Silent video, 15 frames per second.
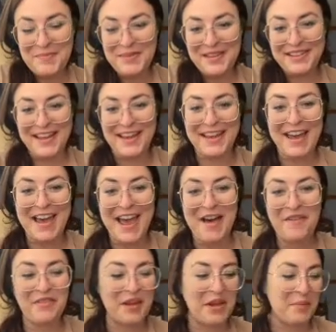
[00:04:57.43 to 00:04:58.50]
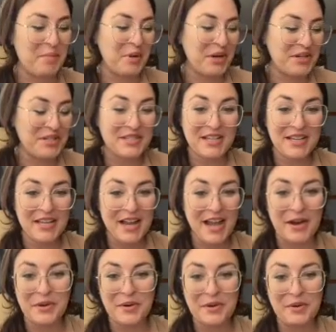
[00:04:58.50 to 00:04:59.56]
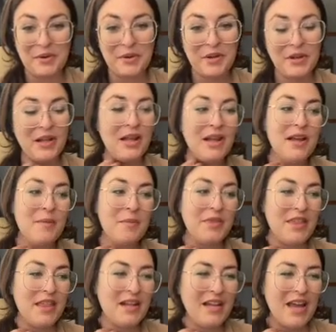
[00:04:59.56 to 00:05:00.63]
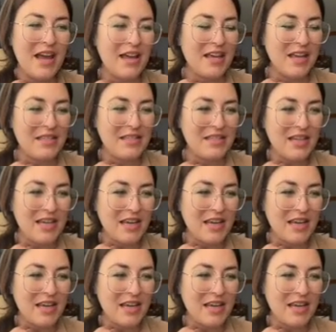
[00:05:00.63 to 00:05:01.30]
and like I have like a person, how cool. But then yeah, it gets like